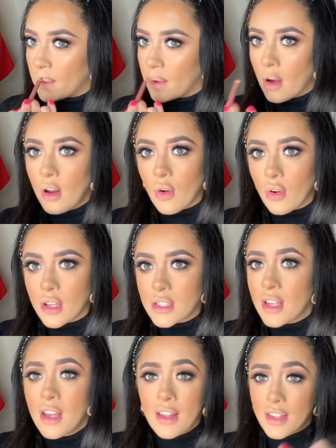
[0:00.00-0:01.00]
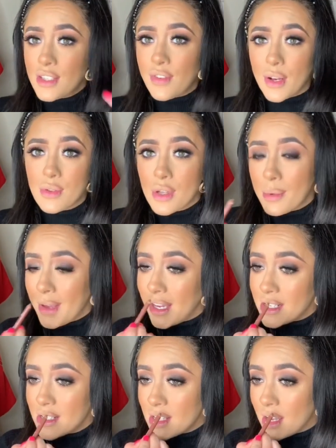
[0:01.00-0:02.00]
how long is this video's gonna be
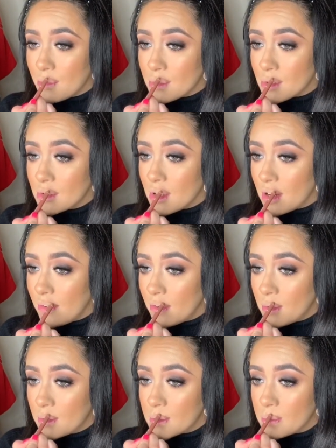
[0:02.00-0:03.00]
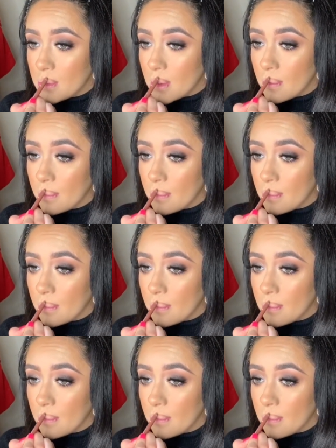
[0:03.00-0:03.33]
ages i'm so sorry folks but